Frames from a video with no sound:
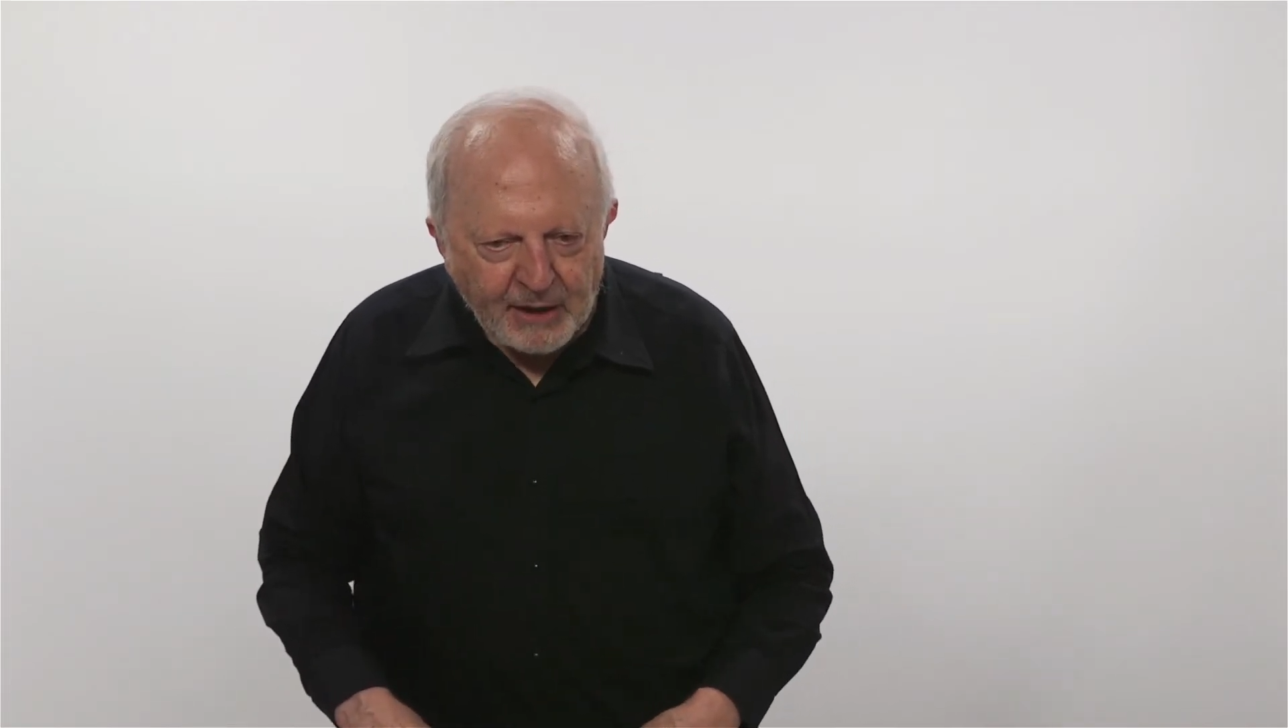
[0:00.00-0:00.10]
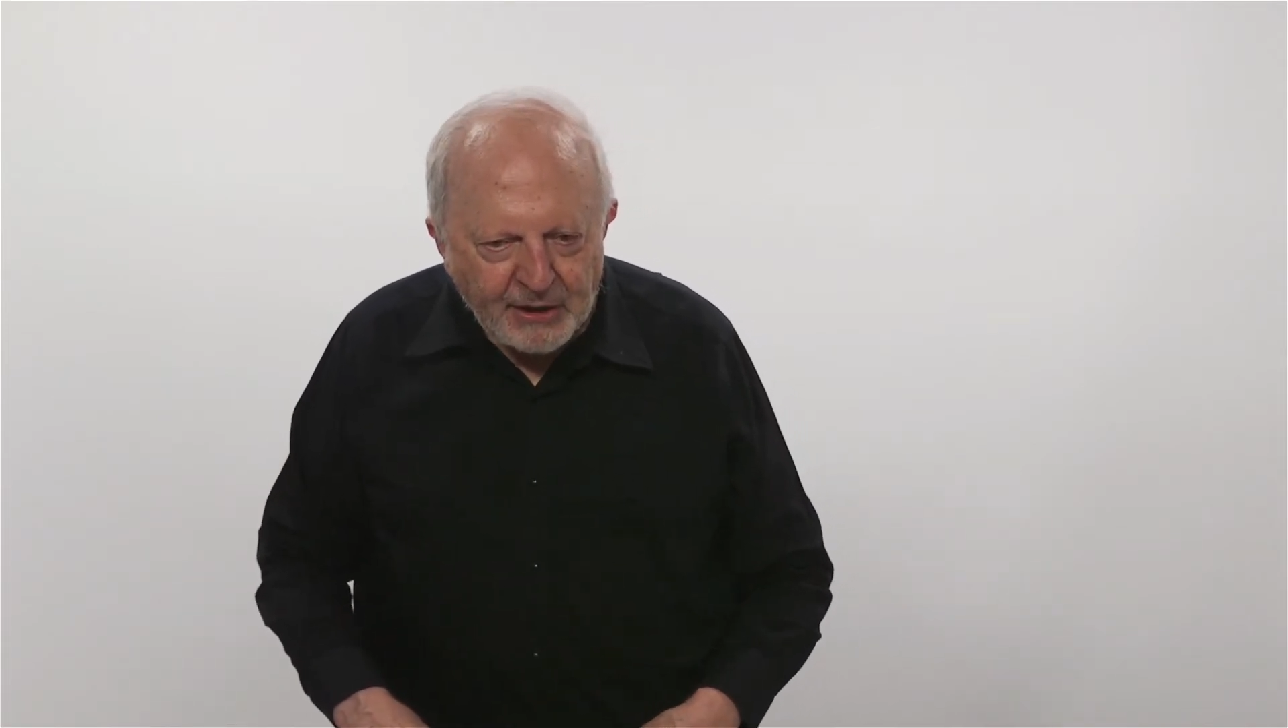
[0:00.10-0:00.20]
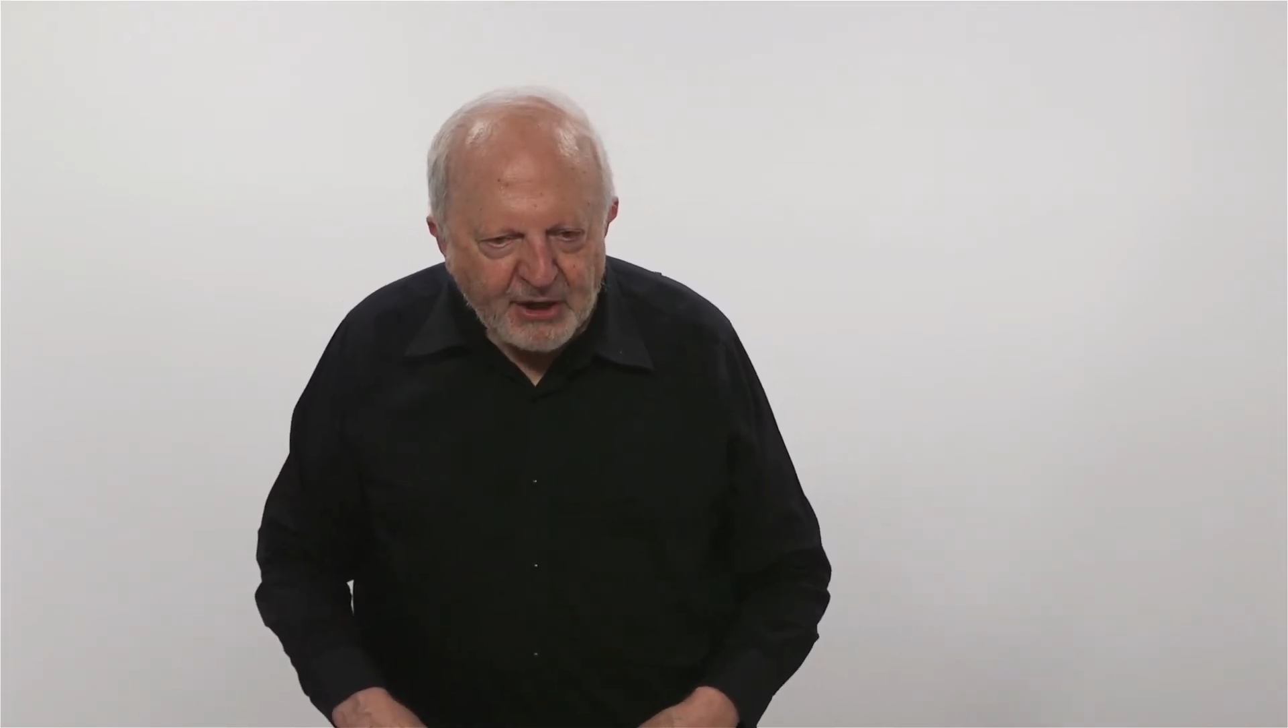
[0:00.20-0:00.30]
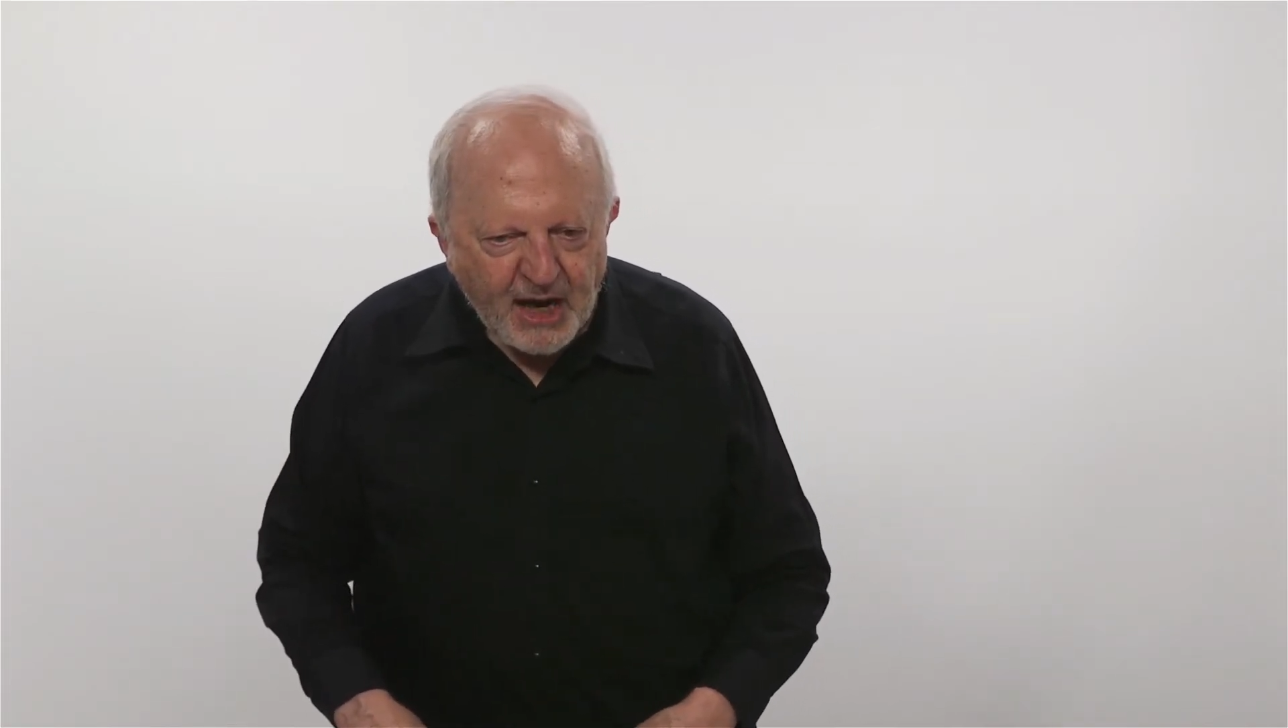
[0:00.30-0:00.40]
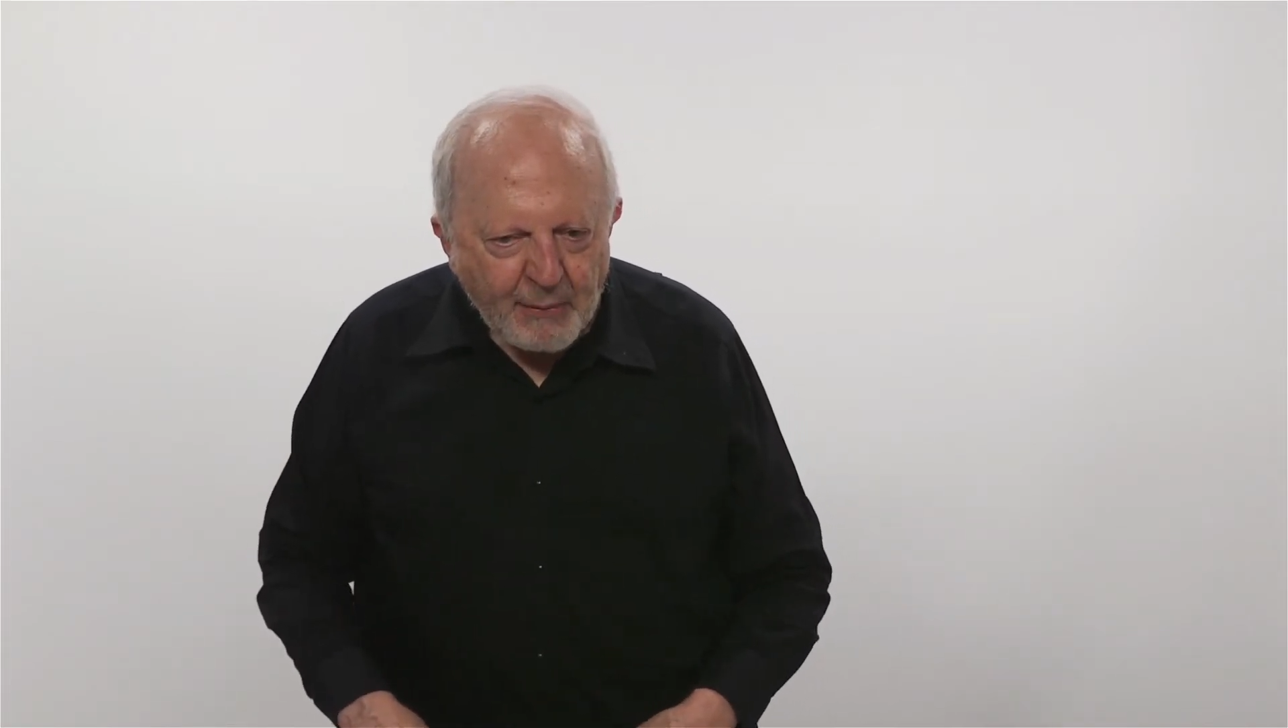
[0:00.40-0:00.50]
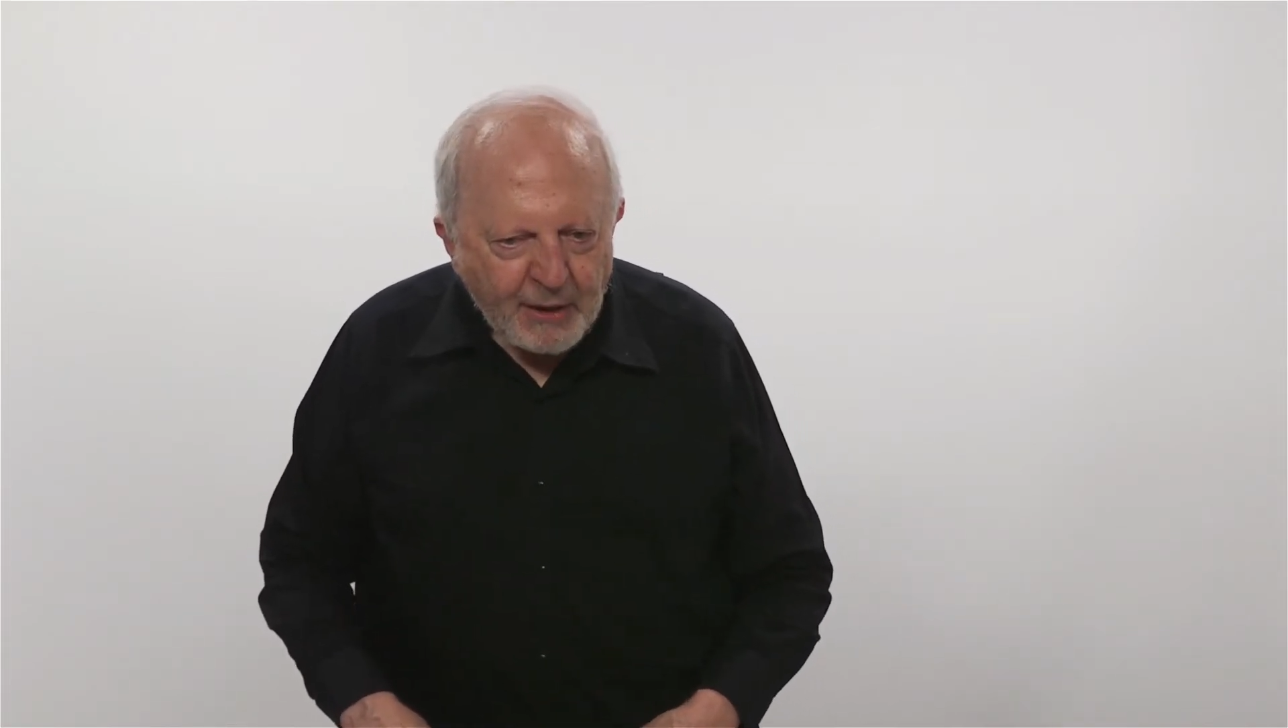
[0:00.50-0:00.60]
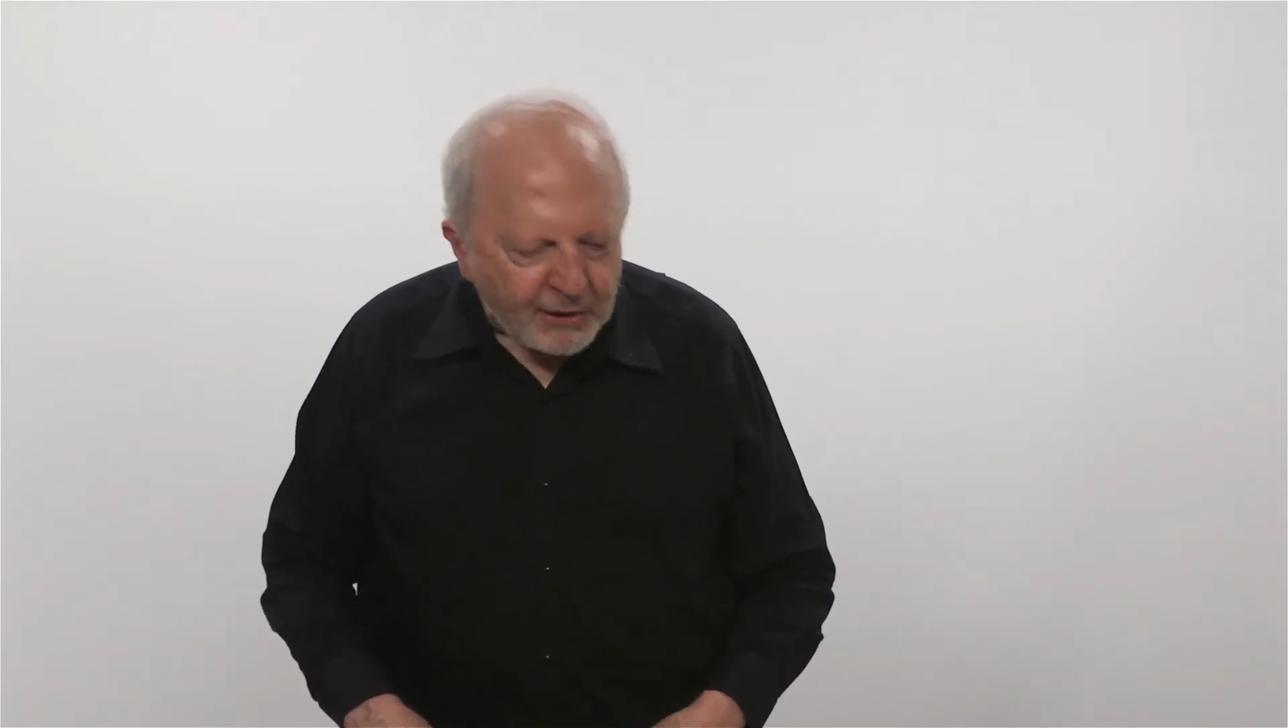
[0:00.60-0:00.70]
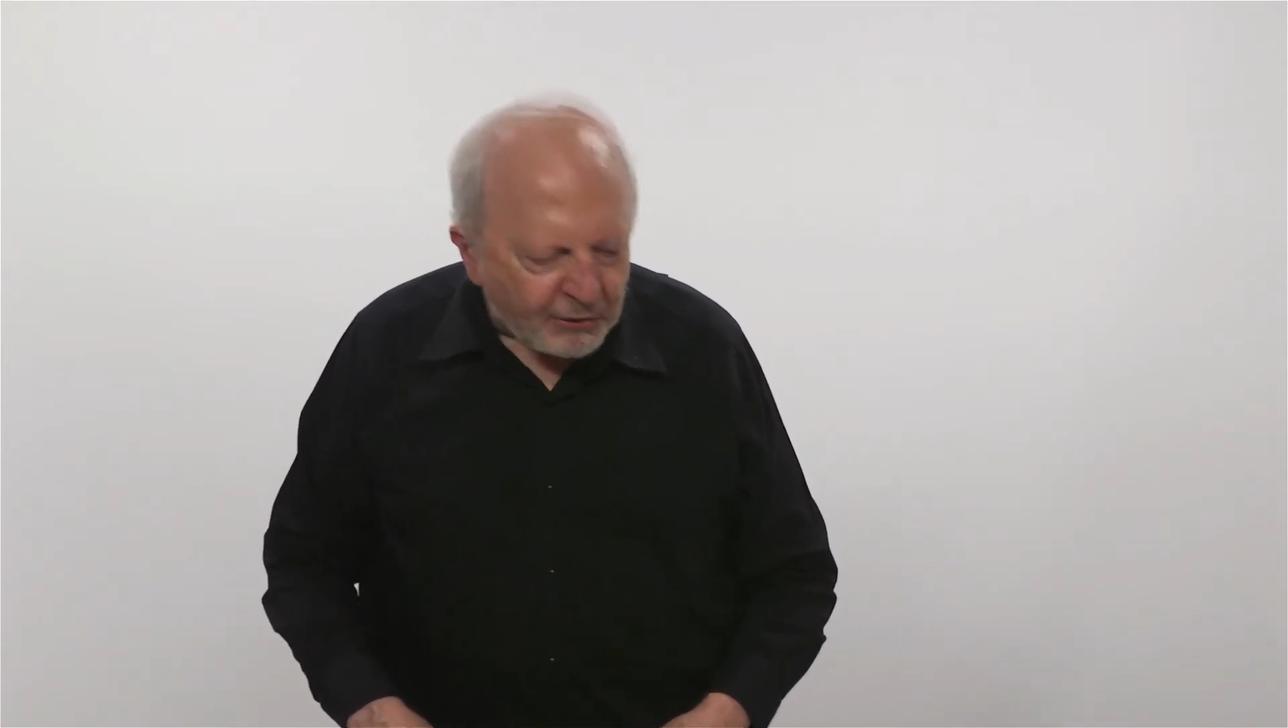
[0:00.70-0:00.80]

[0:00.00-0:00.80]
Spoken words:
seaweed